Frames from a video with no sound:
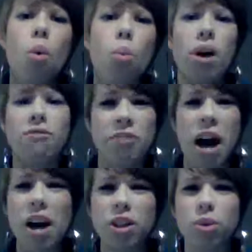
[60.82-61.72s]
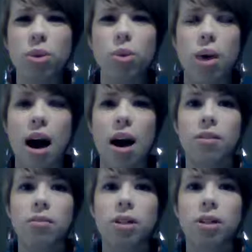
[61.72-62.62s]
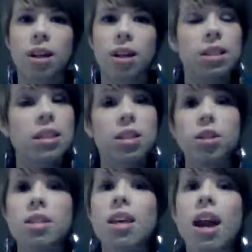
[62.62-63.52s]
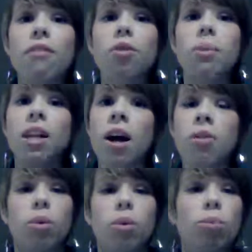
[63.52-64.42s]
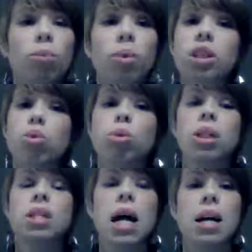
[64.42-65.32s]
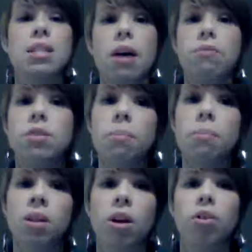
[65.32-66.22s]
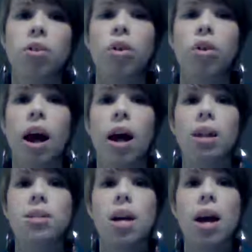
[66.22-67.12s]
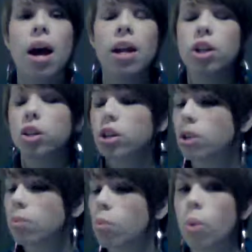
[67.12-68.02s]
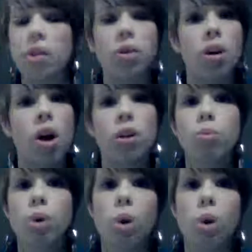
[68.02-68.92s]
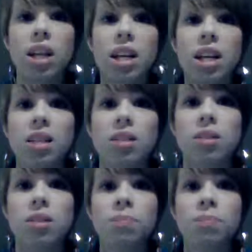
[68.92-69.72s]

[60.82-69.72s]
what value you have. seriously, everybody out there really truly does have something that they're good at. And whether or not you know what it is,